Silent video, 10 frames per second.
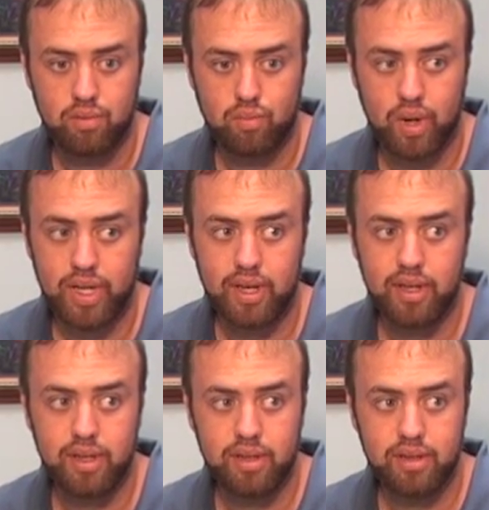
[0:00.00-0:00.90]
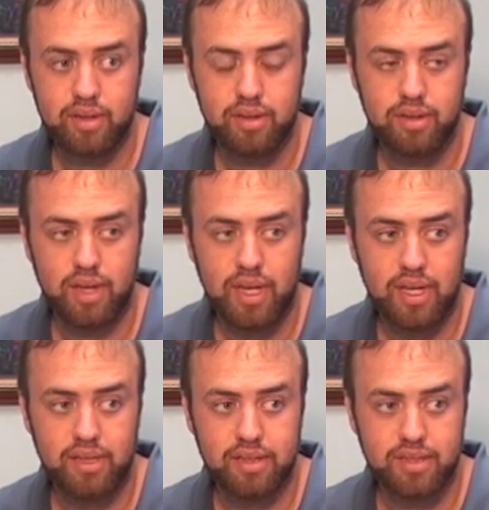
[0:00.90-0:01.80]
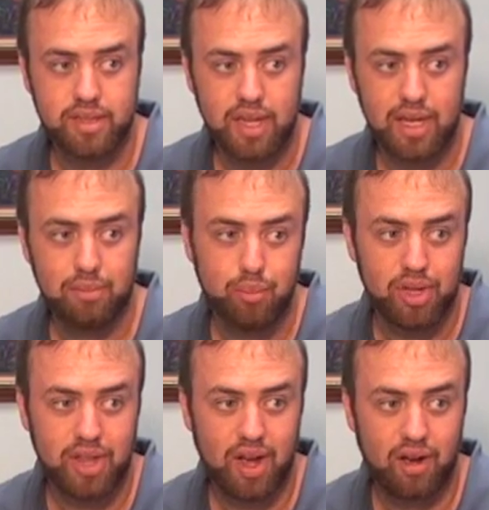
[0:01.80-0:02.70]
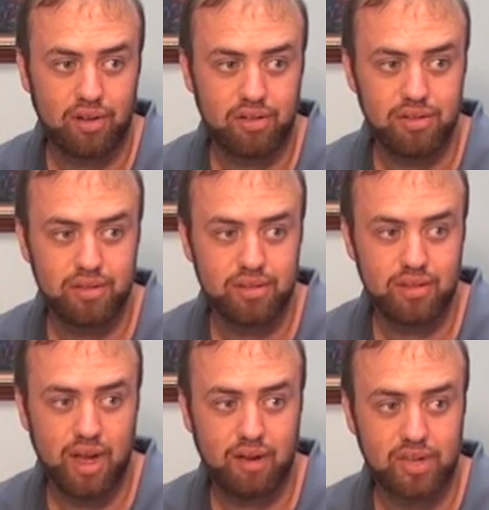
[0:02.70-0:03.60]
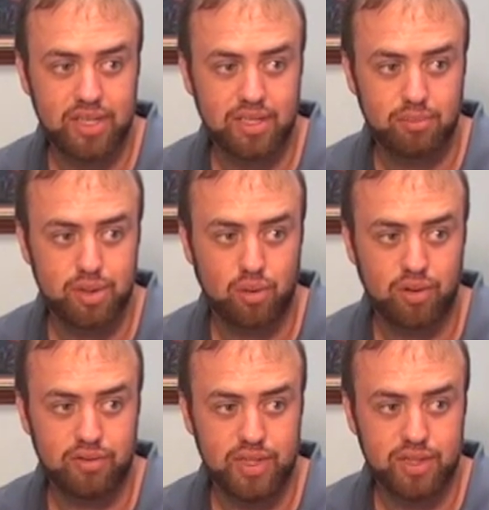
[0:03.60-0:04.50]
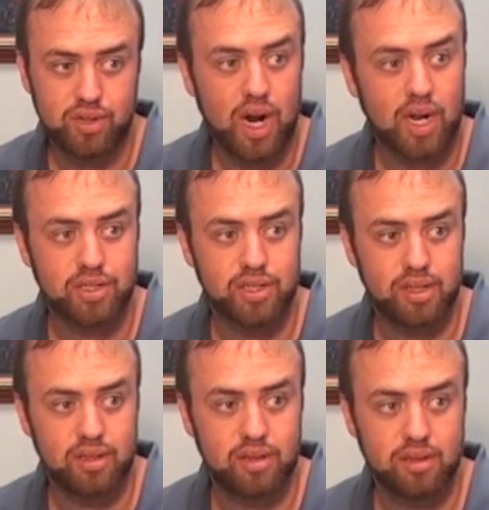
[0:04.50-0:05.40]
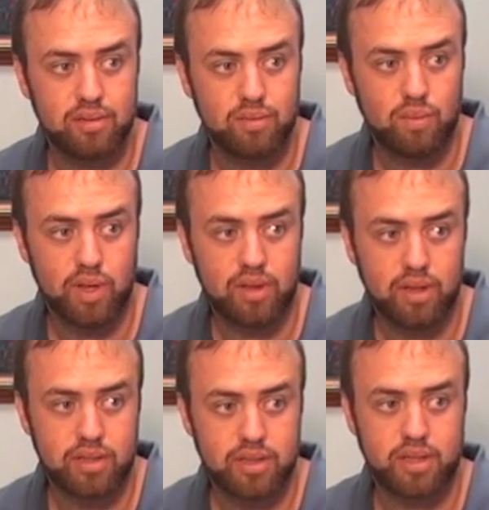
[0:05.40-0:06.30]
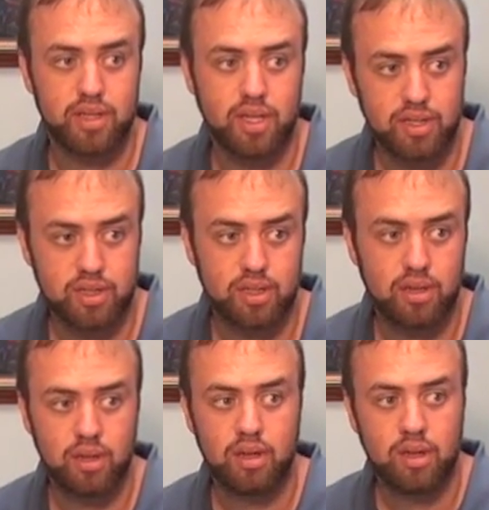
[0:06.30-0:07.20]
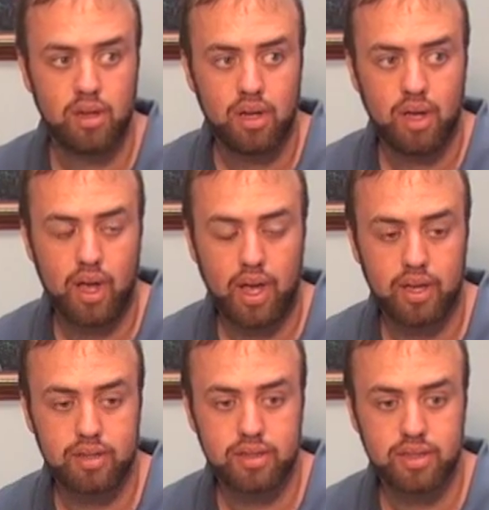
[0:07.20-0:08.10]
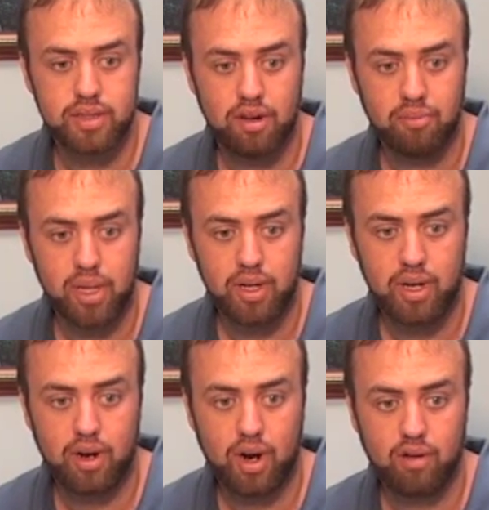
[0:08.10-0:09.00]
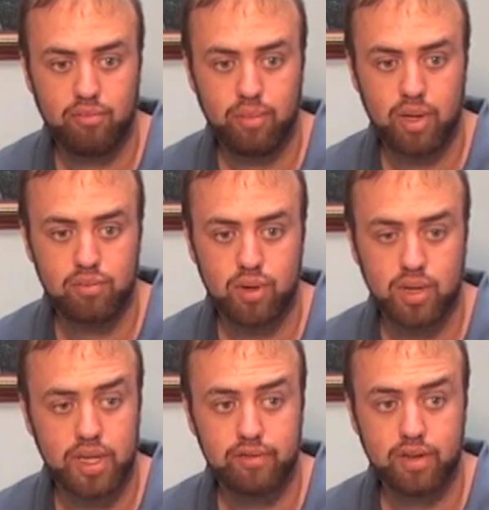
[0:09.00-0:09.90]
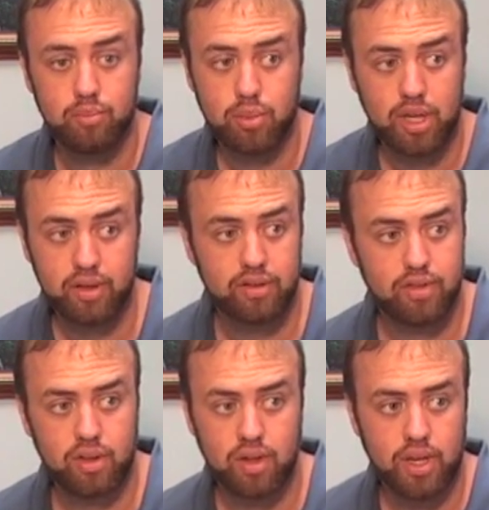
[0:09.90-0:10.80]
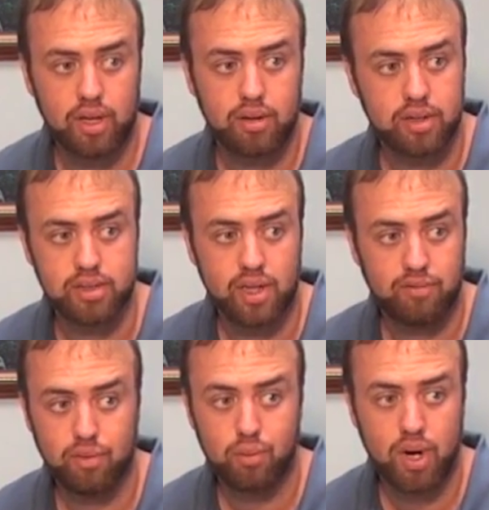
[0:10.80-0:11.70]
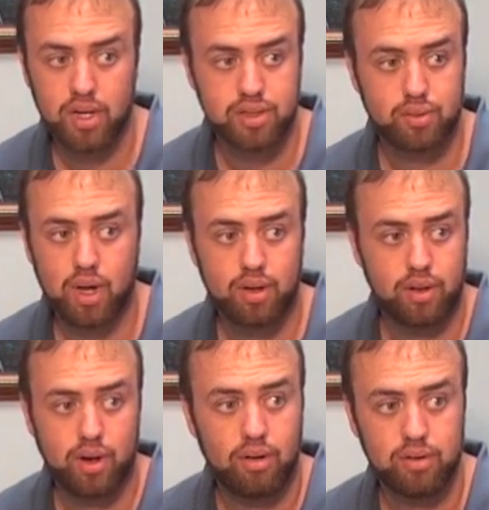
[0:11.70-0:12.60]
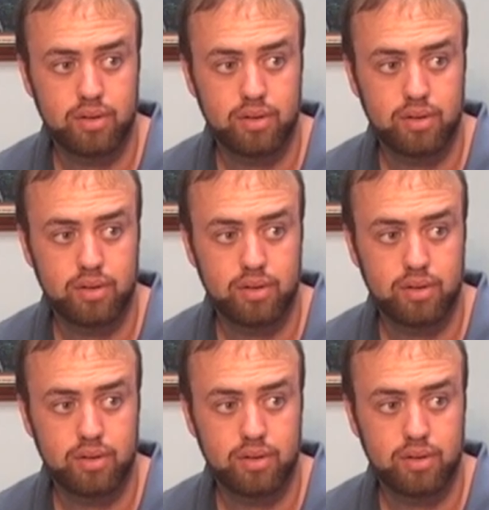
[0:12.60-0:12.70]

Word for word: read, eat, sleep without having some sort of distraction with this condition. And since I've been here, I've been relieved completely of the clicking, except for when I swallow,